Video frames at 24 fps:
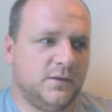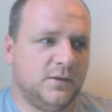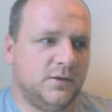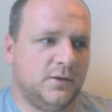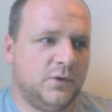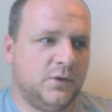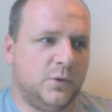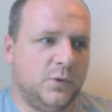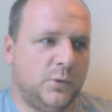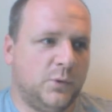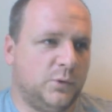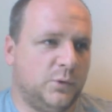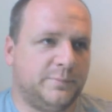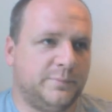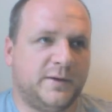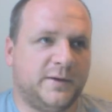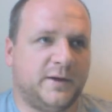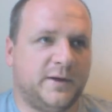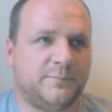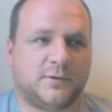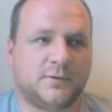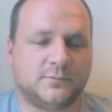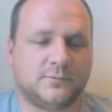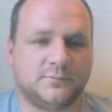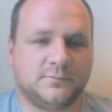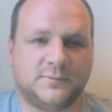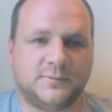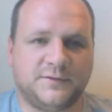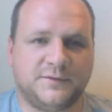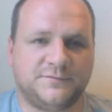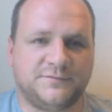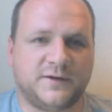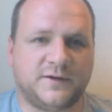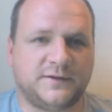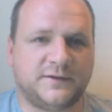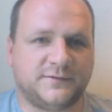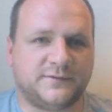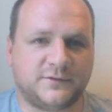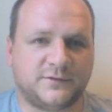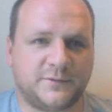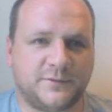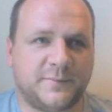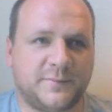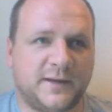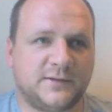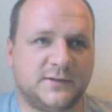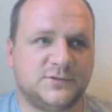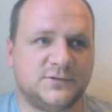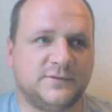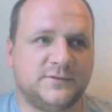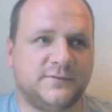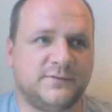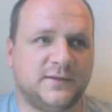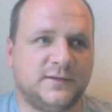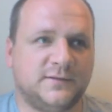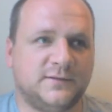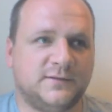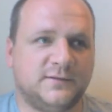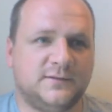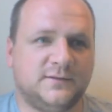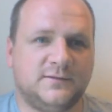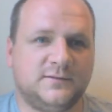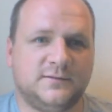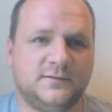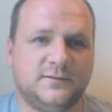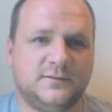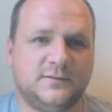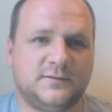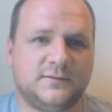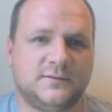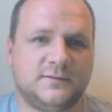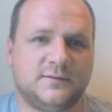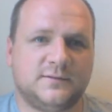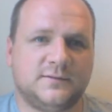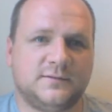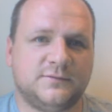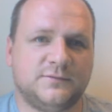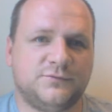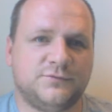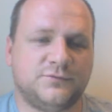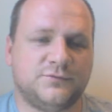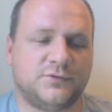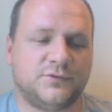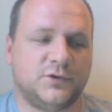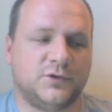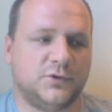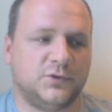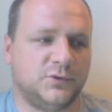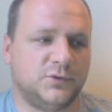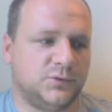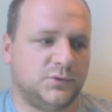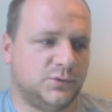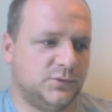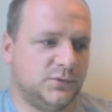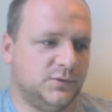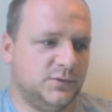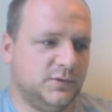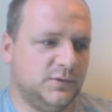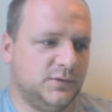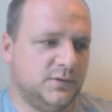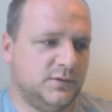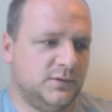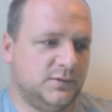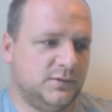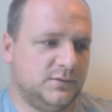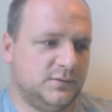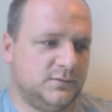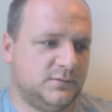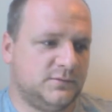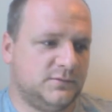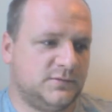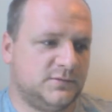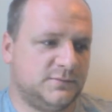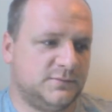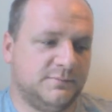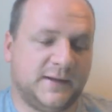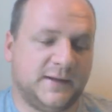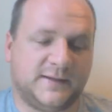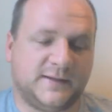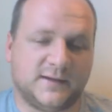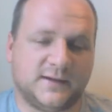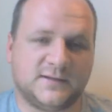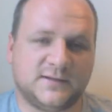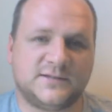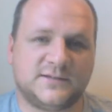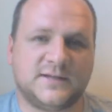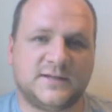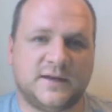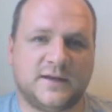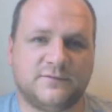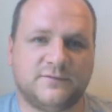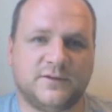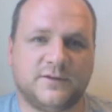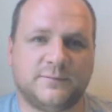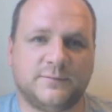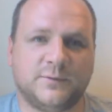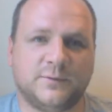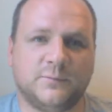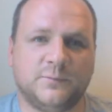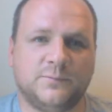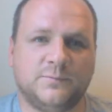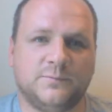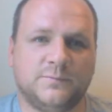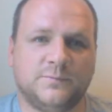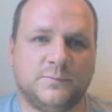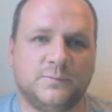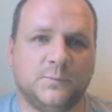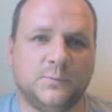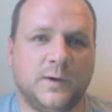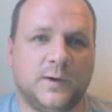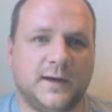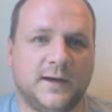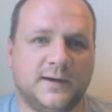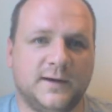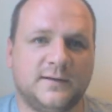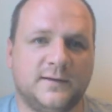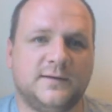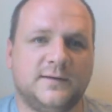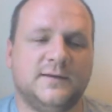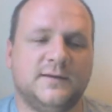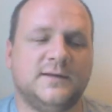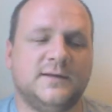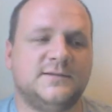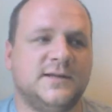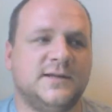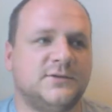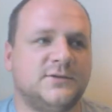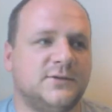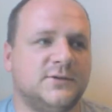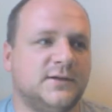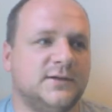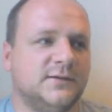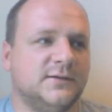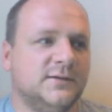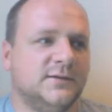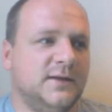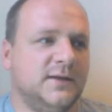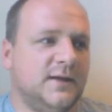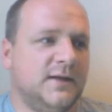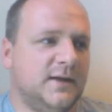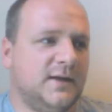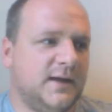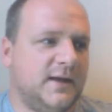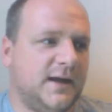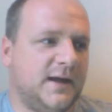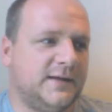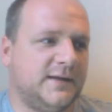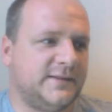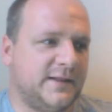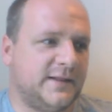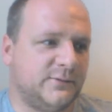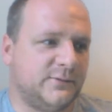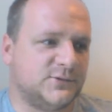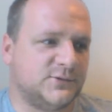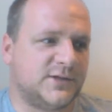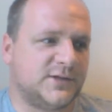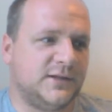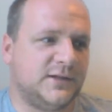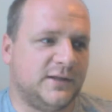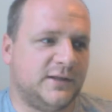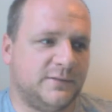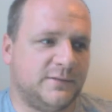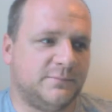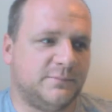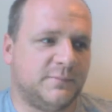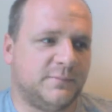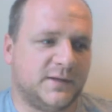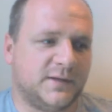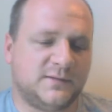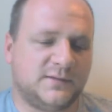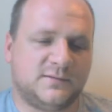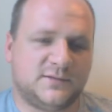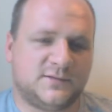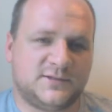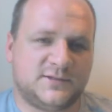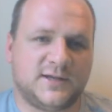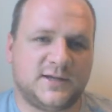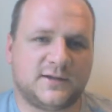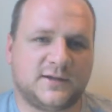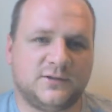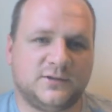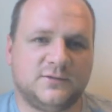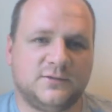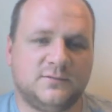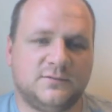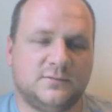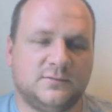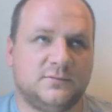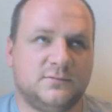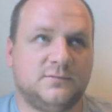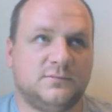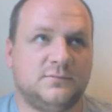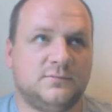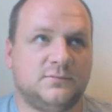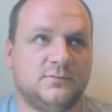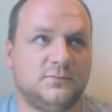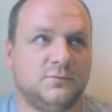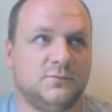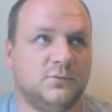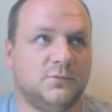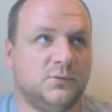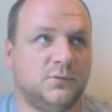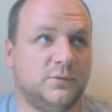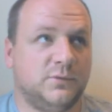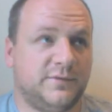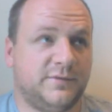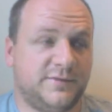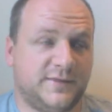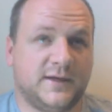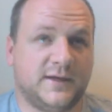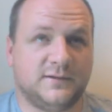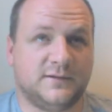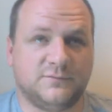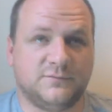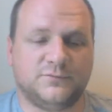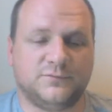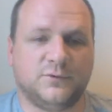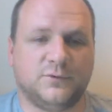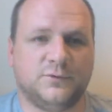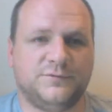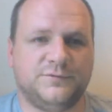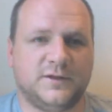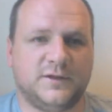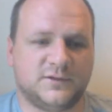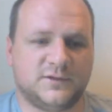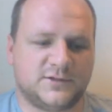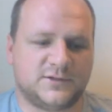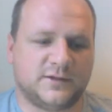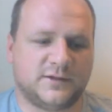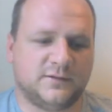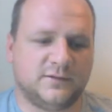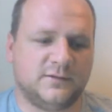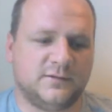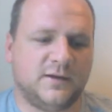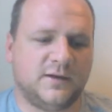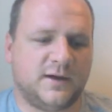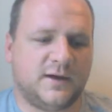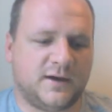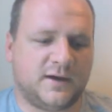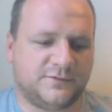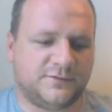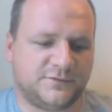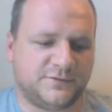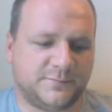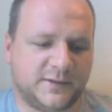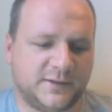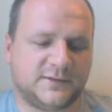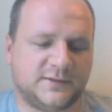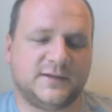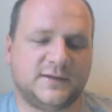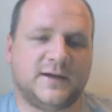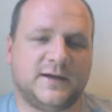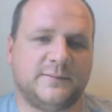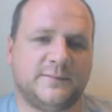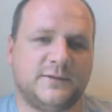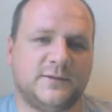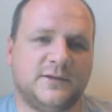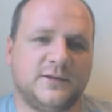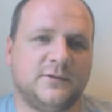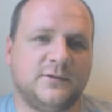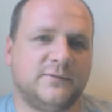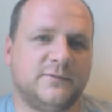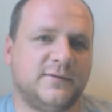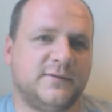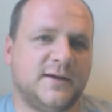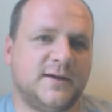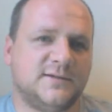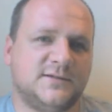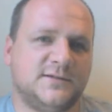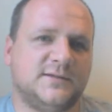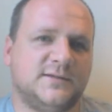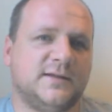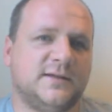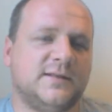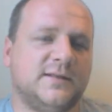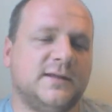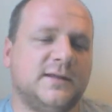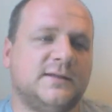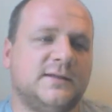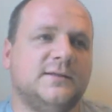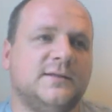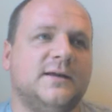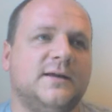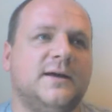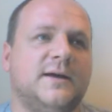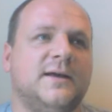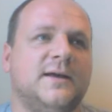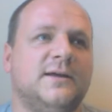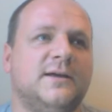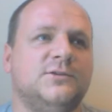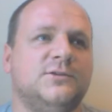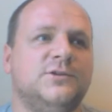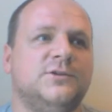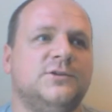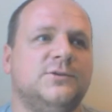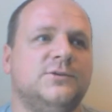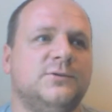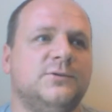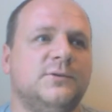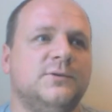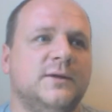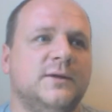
all bar probably £500 of it through money I'd saved up at work, etc. And then it was only my second or third and fourth year, so half of my time at university, that I had to